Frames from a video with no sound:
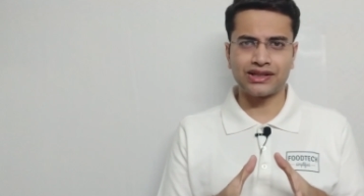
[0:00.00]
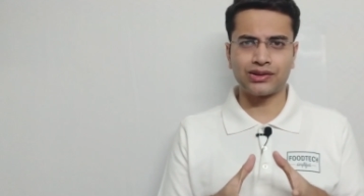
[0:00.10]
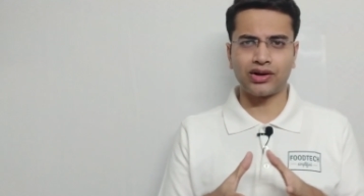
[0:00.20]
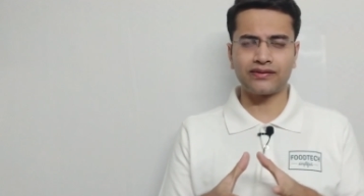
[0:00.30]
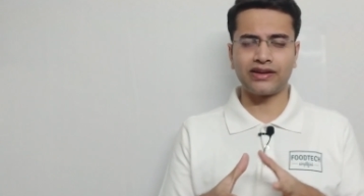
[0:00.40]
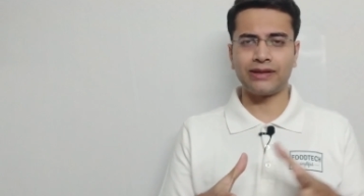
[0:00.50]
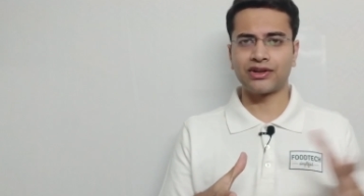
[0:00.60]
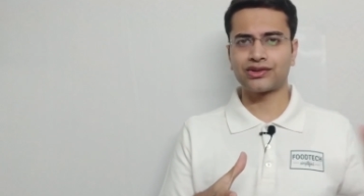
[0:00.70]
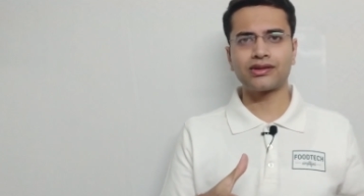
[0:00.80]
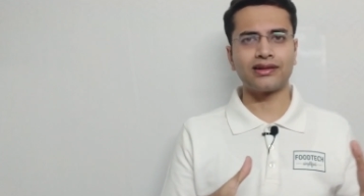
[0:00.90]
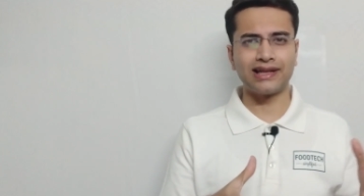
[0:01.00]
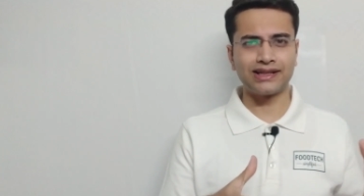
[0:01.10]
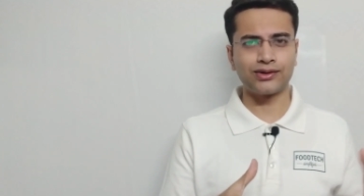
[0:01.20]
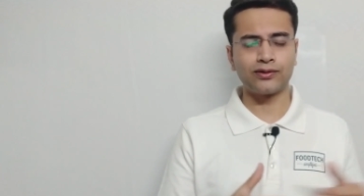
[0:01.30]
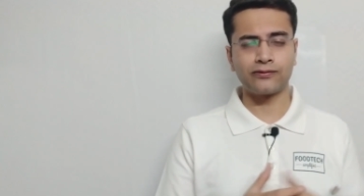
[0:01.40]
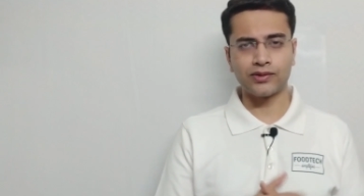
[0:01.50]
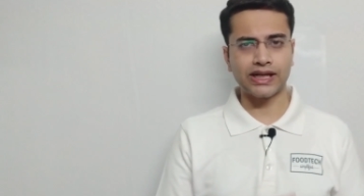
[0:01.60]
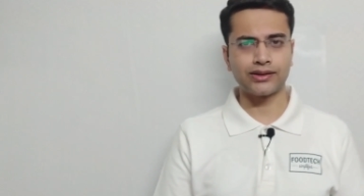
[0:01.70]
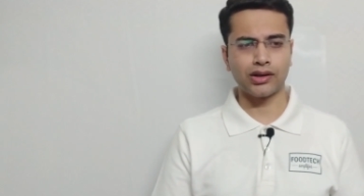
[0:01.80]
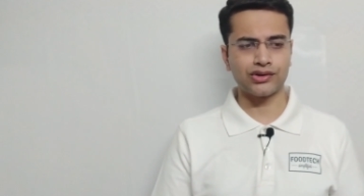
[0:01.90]
is not very much related to
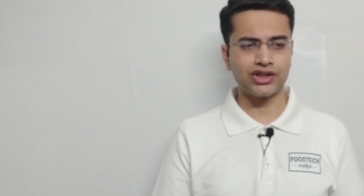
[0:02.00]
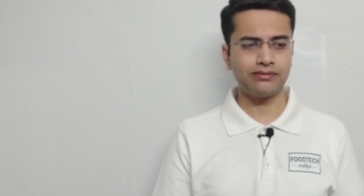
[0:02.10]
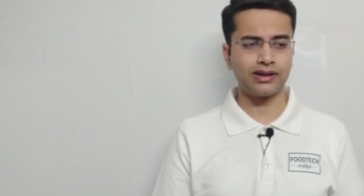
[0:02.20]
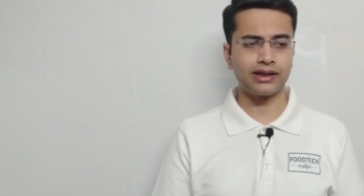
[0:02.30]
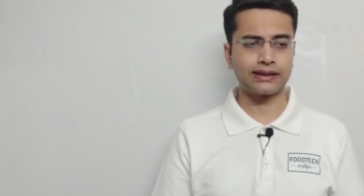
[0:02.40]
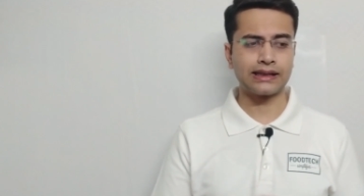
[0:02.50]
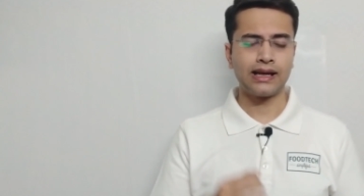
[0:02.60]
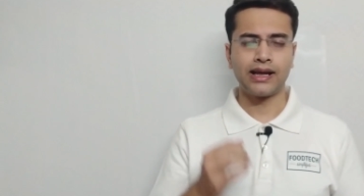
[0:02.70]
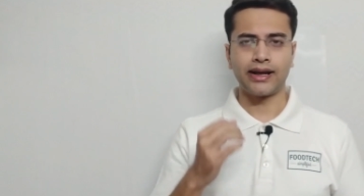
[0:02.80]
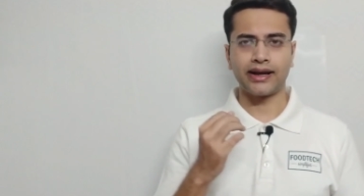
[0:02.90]
food technology, but